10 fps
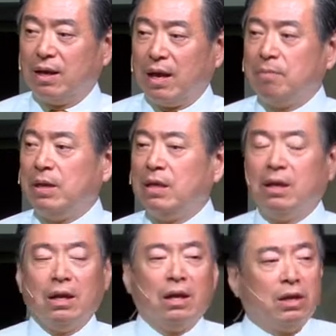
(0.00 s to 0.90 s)
I mean,
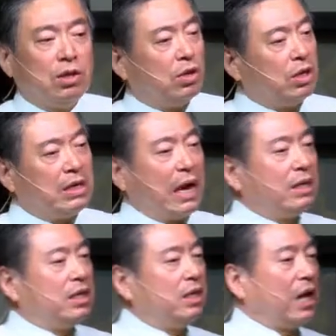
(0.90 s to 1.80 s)
you know, in
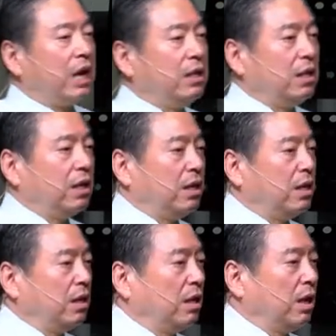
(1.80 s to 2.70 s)

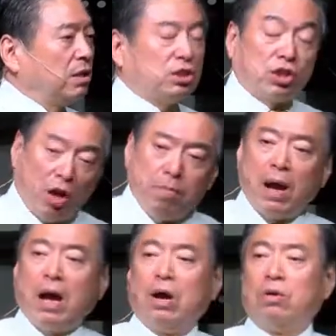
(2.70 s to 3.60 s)
1990,
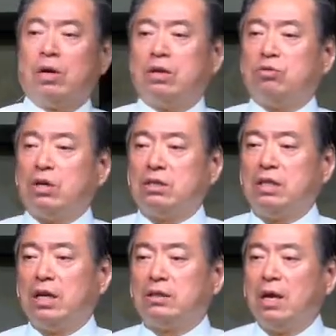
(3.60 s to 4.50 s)
somehow at Tres
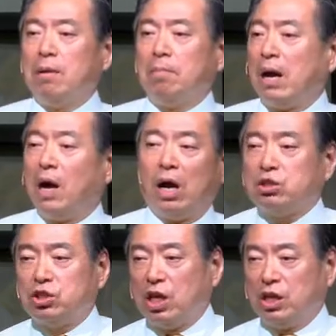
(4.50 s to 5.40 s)
Dias, my
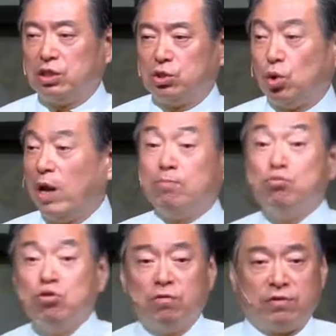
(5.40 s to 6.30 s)
heart changed. So I
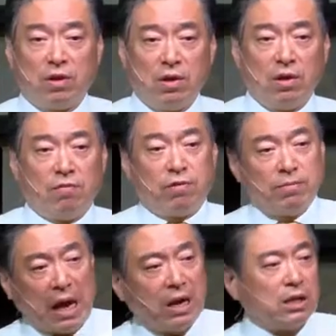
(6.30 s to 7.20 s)
moved from
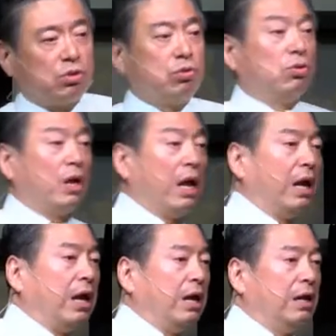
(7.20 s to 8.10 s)
Dallas to
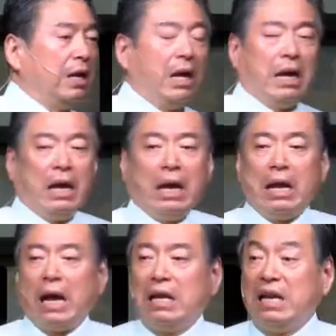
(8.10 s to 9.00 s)
LA
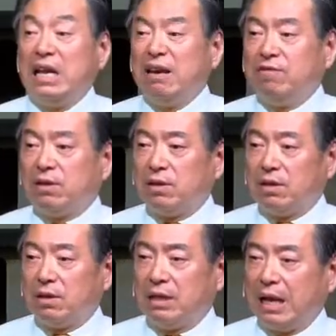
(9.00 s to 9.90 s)
and I lived
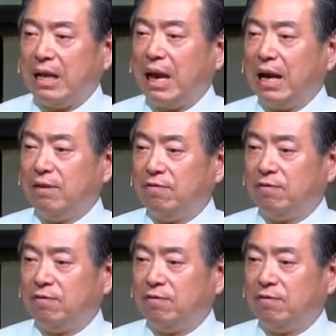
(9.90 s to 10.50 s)
that life.